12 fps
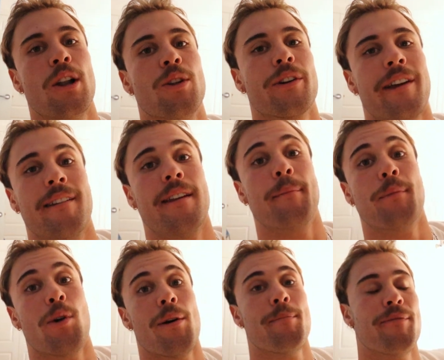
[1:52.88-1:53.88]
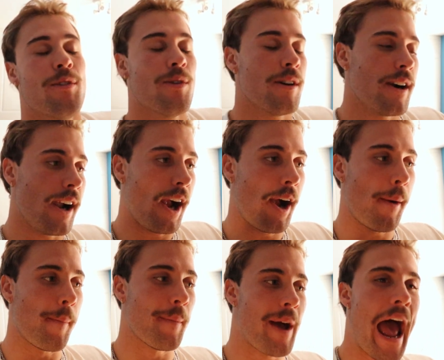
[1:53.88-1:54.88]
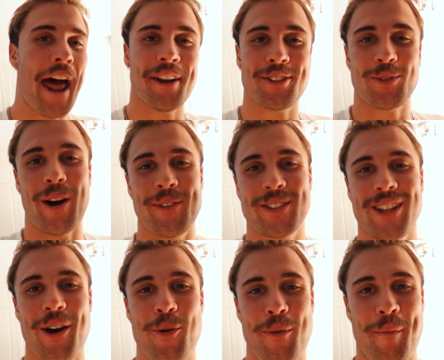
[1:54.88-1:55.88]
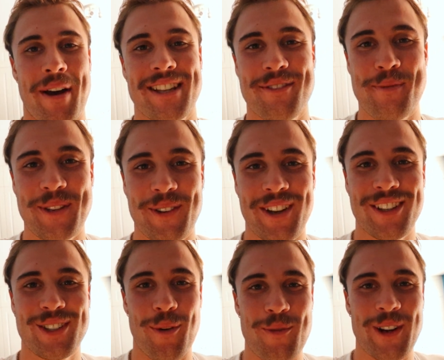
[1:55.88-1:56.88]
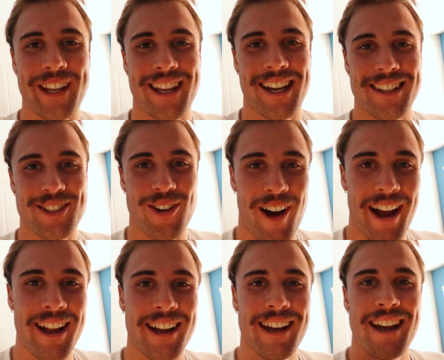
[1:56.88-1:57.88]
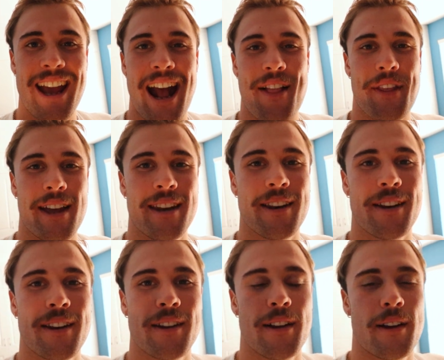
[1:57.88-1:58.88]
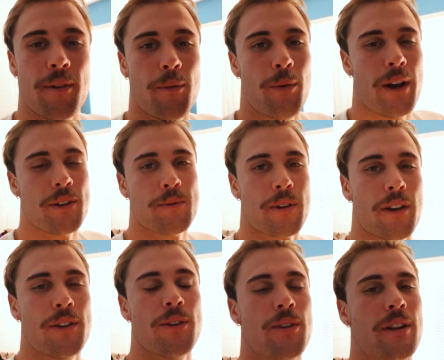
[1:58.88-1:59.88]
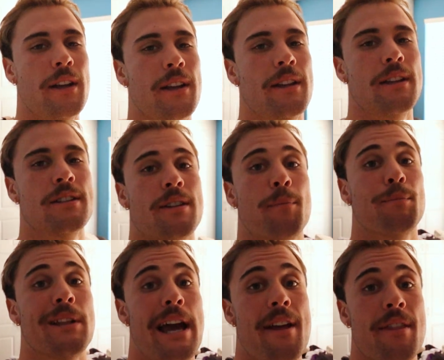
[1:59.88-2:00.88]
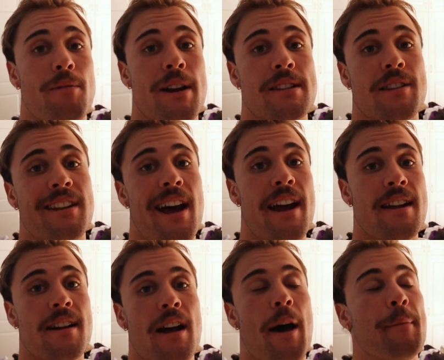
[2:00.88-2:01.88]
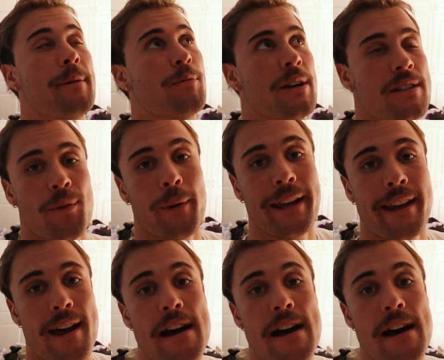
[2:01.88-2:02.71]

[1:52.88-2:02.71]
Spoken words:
look in tip top for. And as well, I'm just like, all my mates have been doing it, so I'm really keen to try it. And then what else we're going to do is plan the rest of the day, rest of the week